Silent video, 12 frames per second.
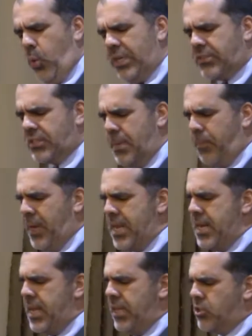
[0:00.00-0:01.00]
We
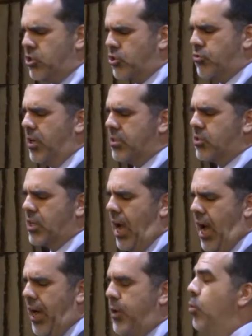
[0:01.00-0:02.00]
simply need to trust
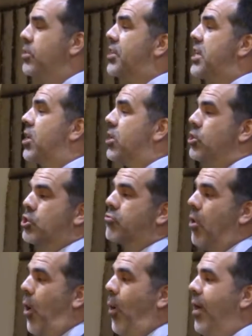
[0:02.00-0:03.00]
God, who's in
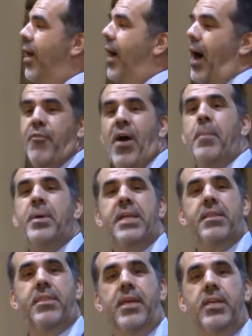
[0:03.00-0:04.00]
control of how
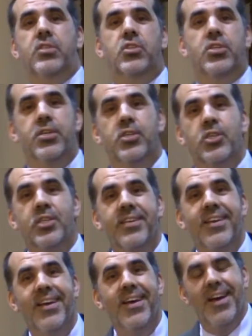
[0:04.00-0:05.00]
many things, church?
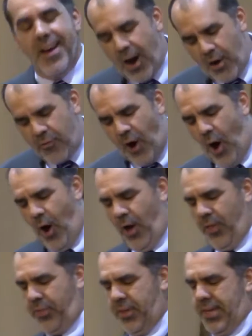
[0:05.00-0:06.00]
Oh. Of
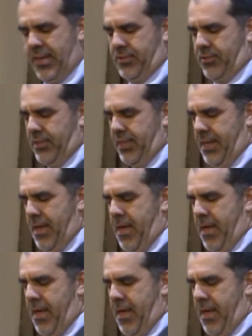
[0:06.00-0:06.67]
all things.